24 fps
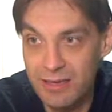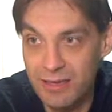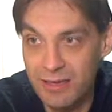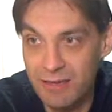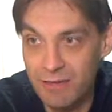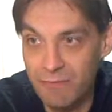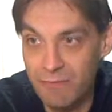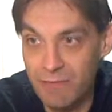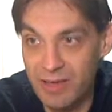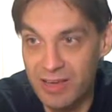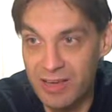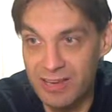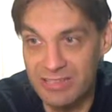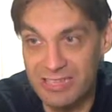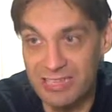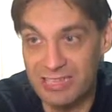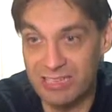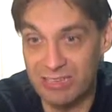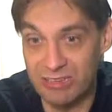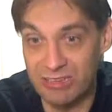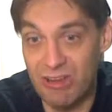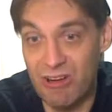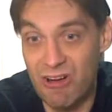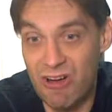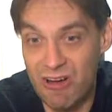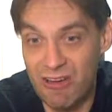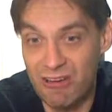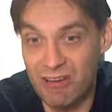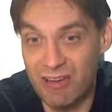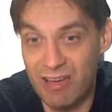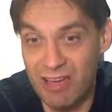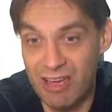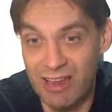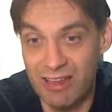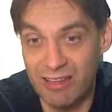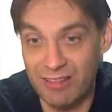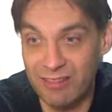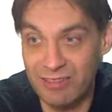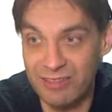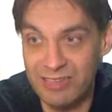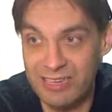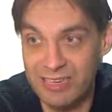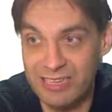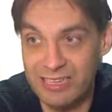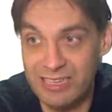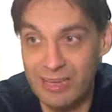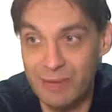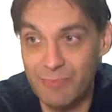No. Because it's long and it looks
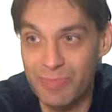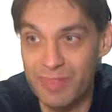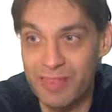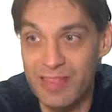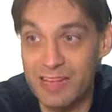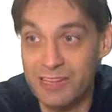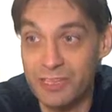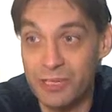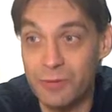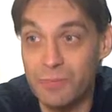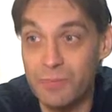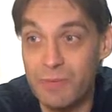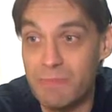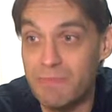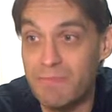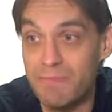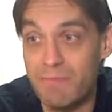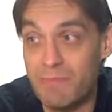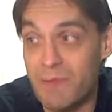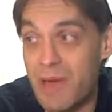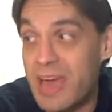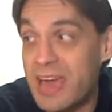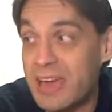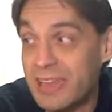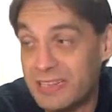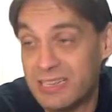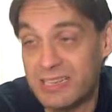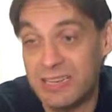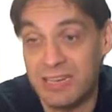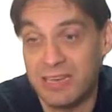like something that should be baked?